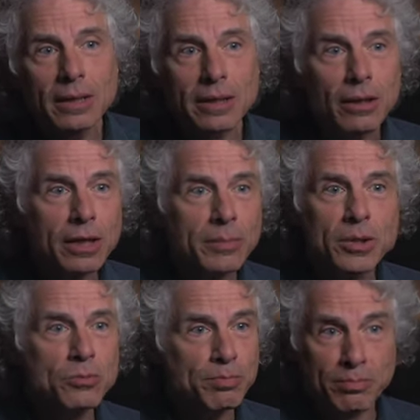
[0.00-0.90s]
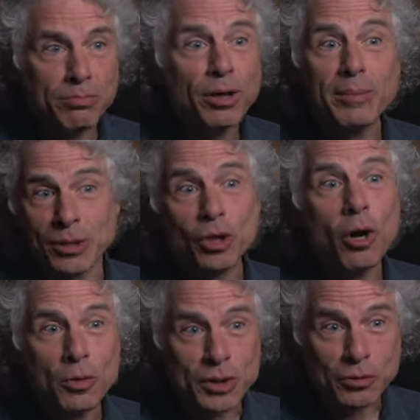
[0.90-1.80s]
the Ottomans, were pretty much
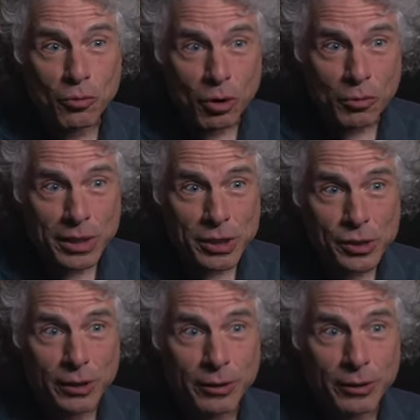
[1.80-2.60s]
always at war with each